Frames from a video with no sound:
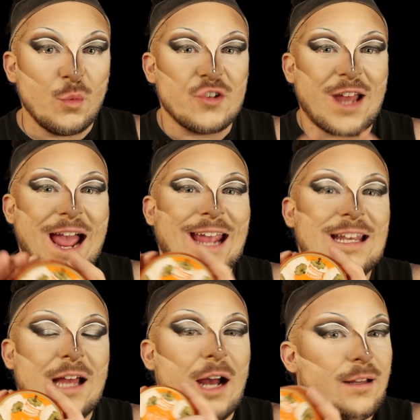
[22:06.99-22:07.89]
which
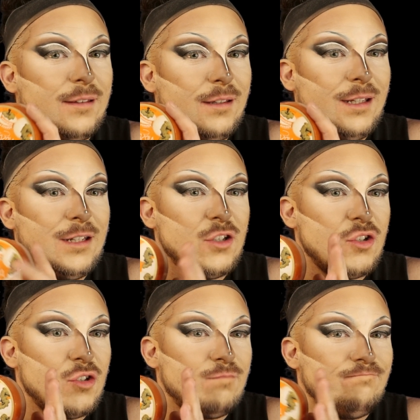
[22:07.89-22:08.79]
I honestly,
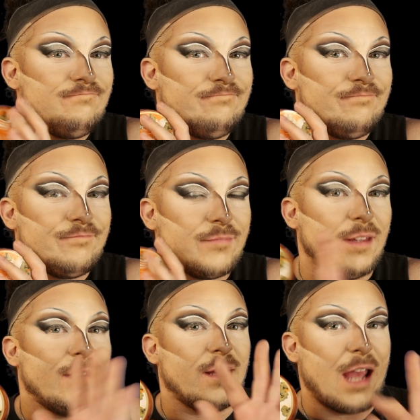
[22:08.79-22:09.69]

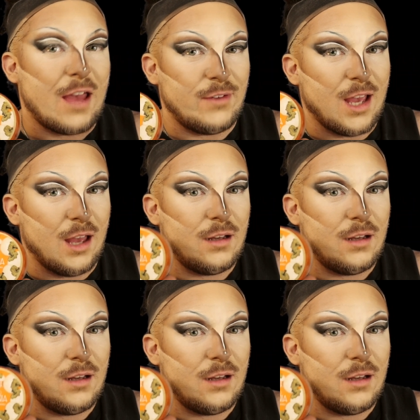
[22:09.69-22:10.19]
this is the caveat.